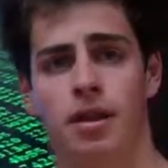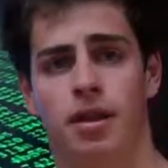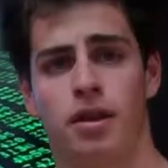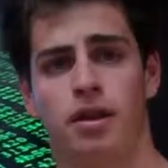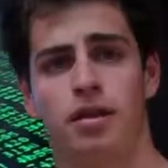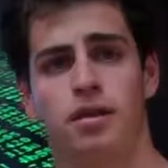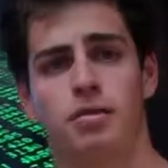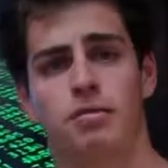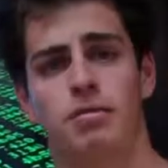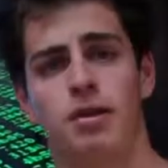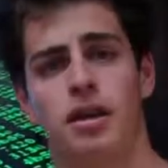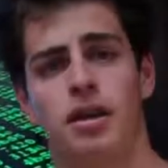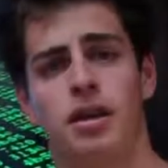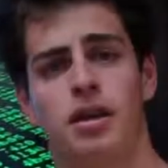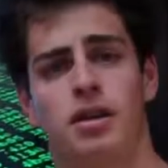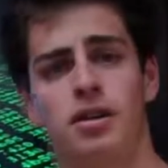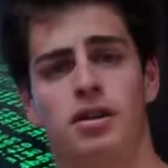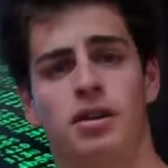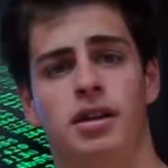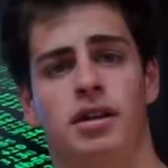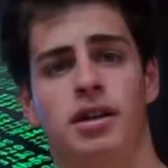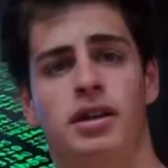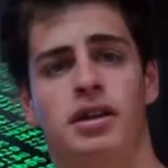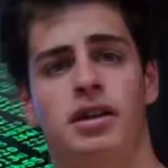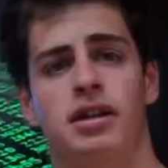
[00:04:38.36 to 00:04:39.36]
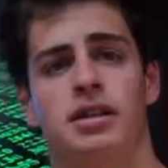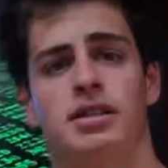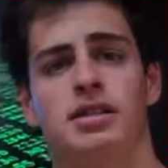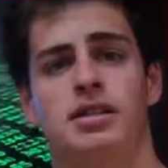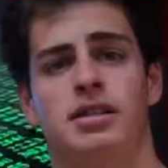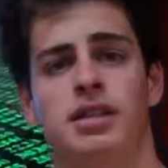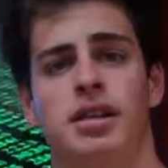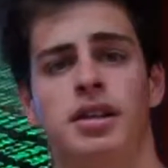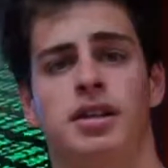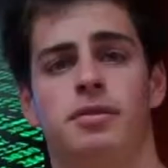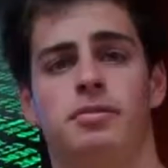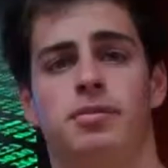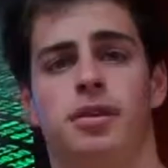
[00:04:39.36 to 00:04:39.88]
The binary is
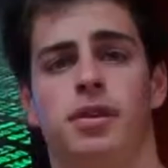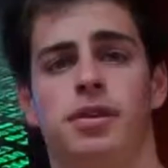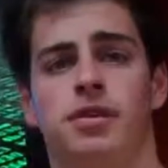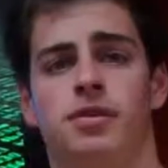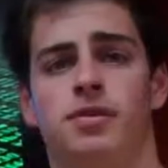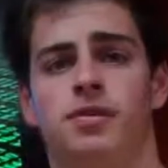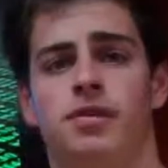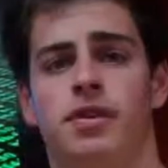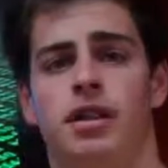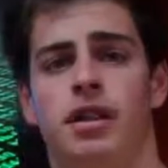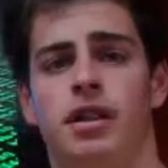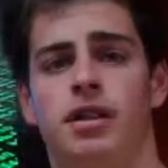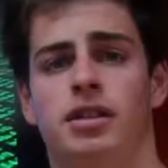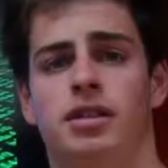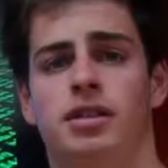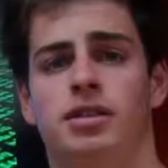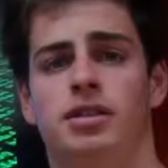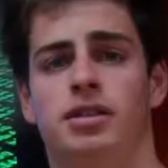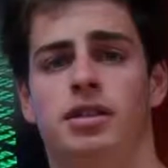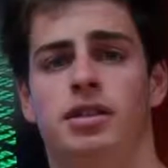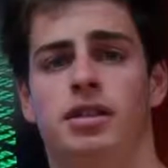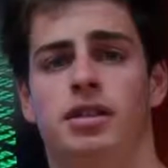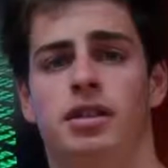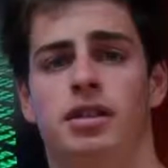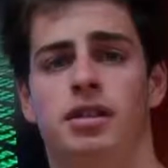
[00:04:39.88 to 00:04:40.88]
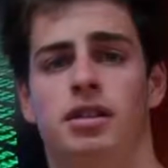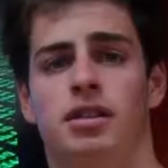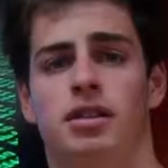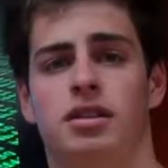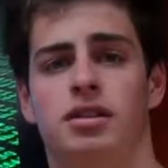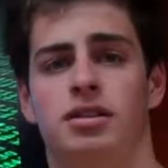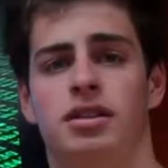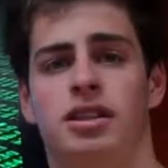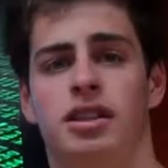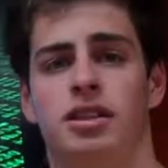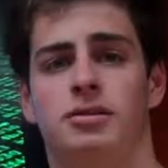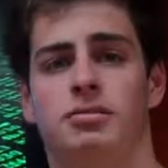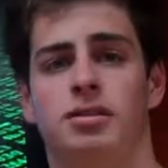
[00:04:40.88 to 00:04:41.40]
then modified using the
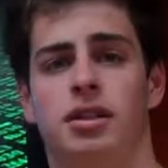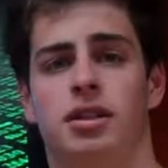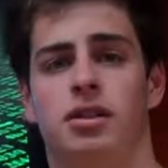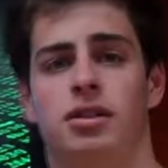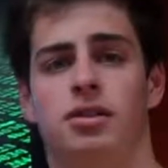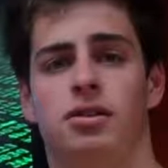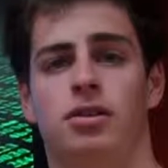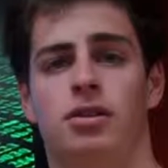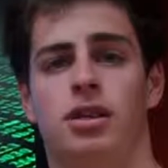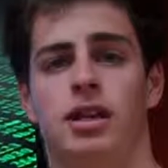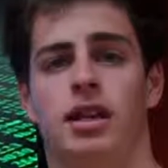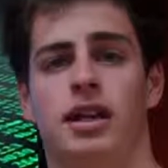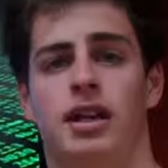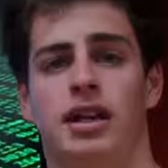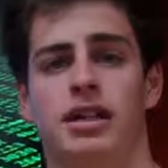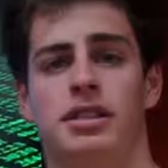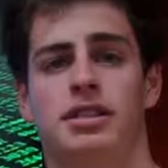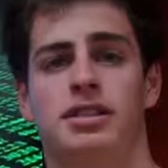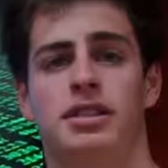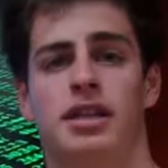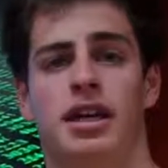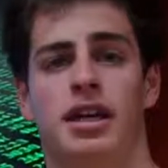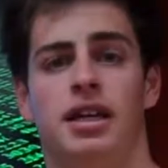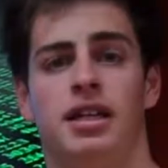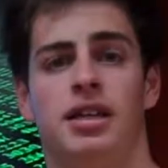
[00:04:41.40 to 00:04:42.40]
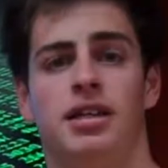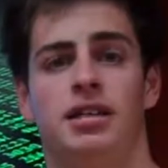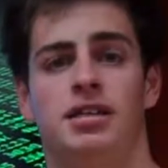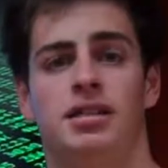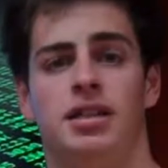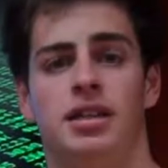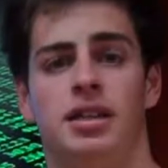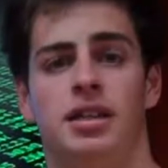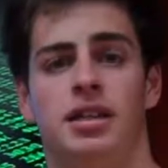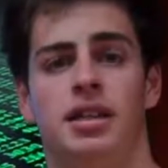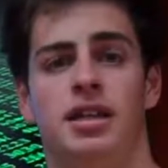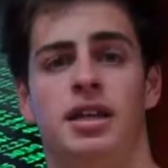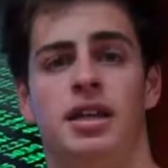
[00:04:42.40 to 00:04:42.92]
debugger or hex
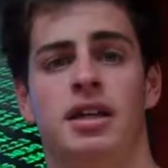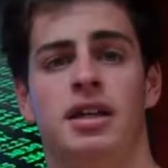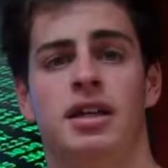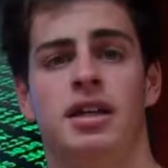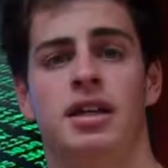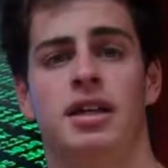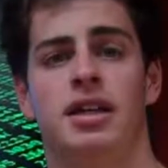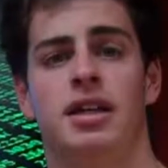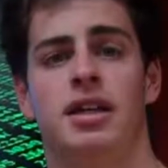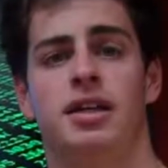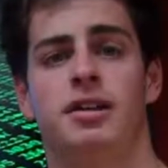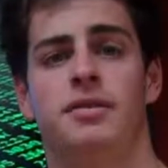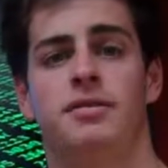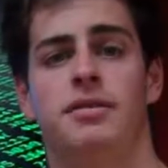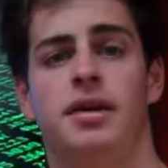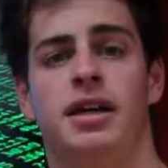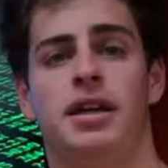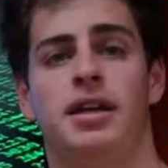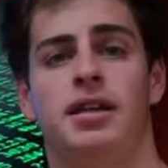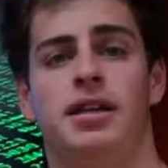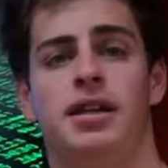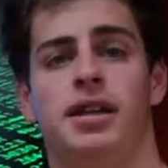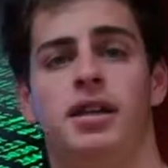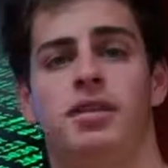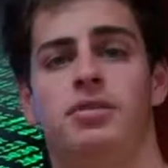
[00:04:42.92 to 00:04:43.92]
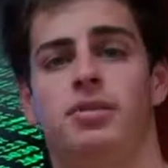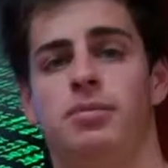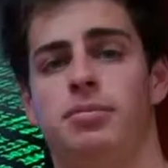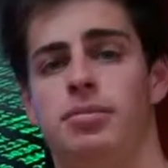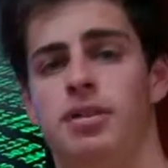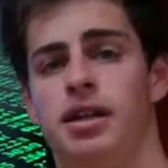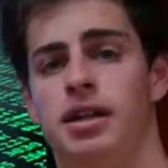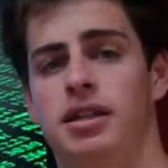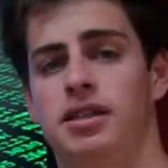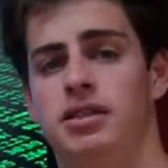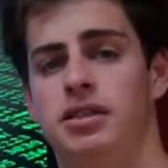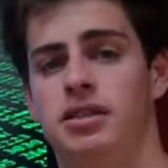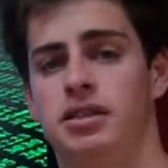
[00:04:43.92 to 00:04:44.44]
editor in a manner that
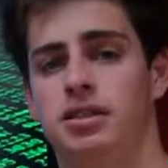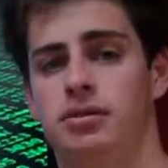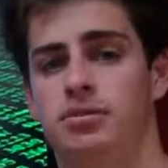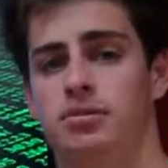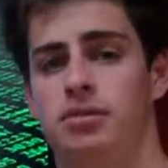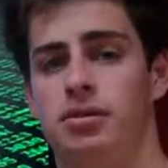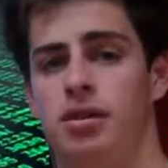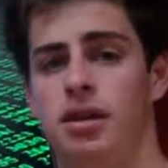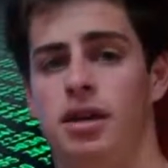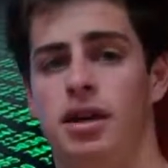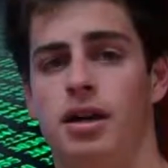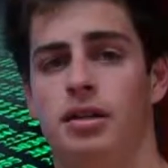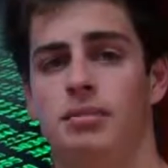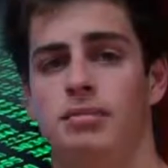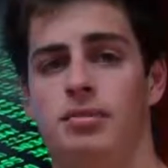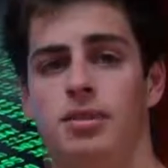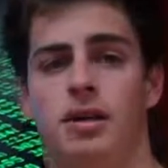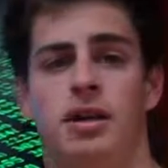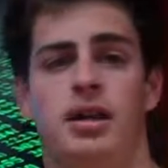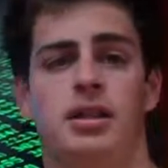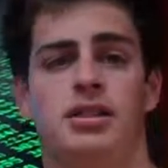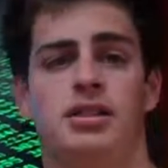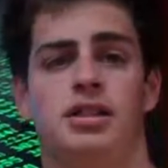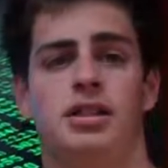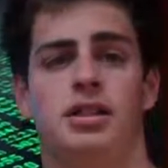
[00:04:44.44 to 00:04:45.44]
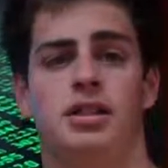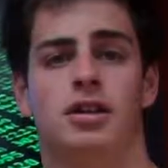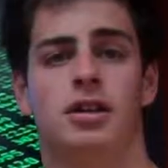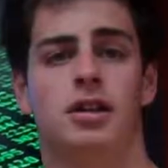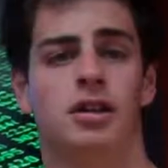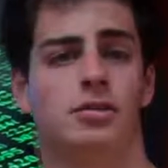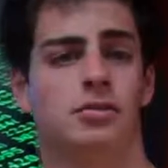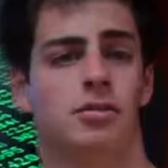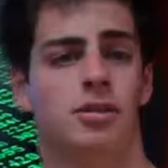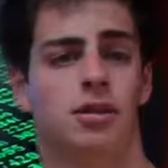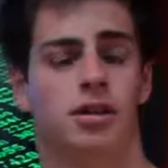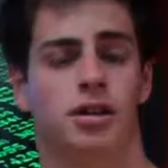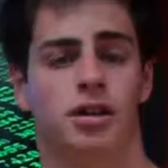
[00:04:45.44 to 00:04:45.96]
replaces a prior branching
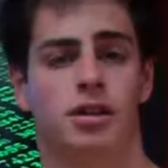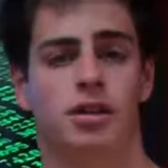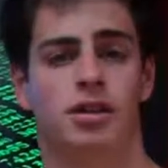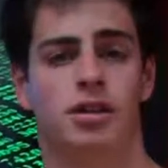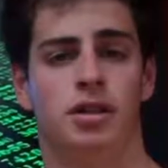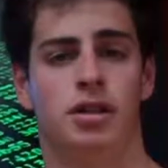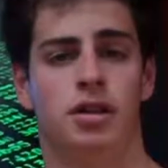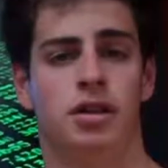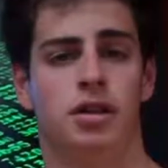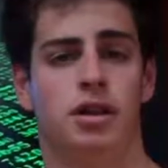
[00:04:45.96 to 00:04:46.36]
opcode.